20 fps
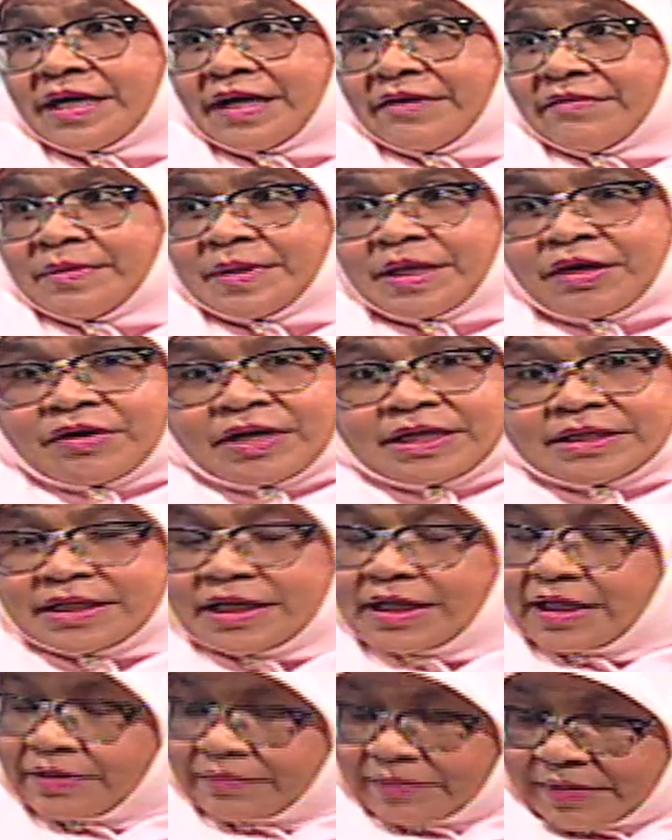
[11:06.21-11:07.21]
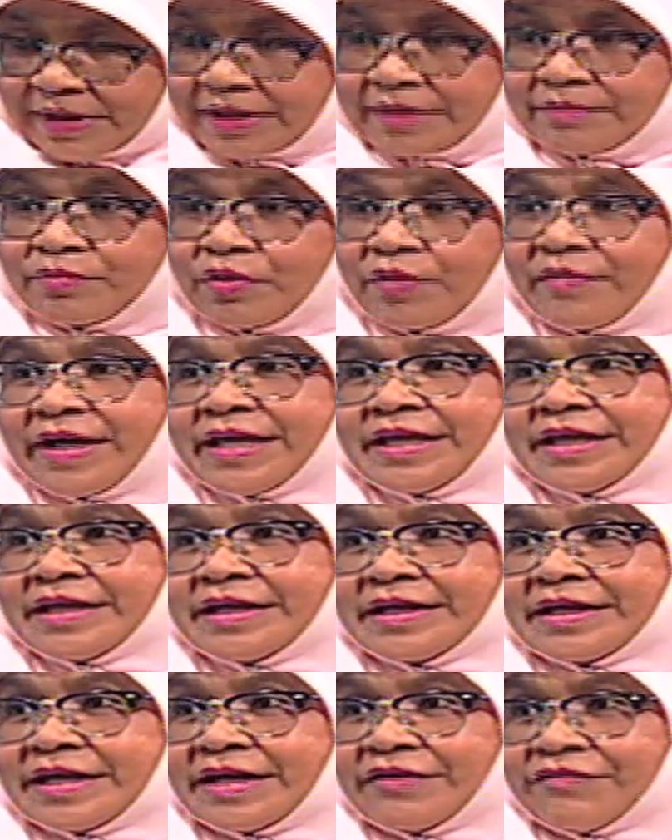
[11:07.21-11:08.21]
government of Kenya in, in providing
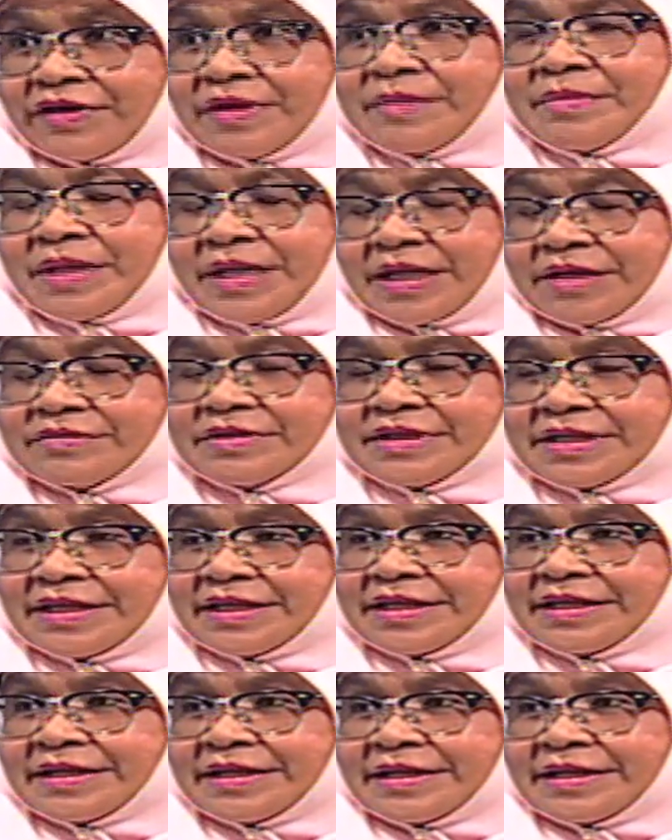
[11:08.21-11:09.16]
the affordable housing.